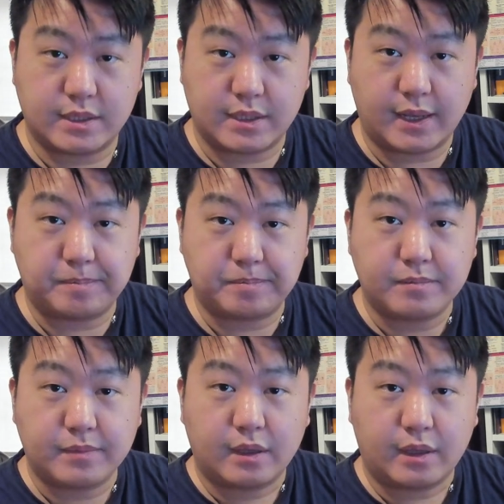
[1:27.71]
exam,
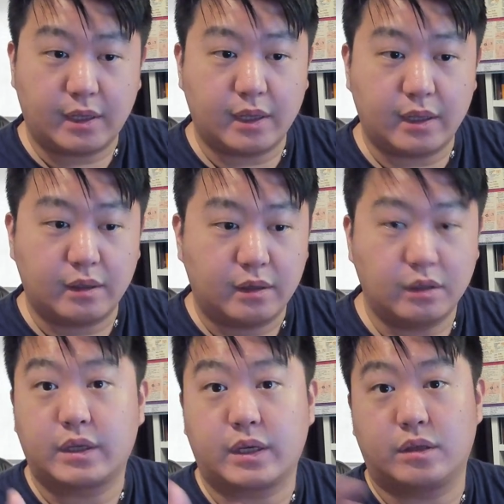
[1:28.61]
and
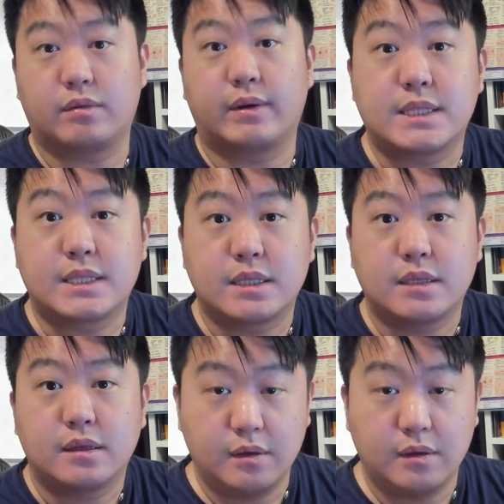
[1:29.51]
you look at the grades.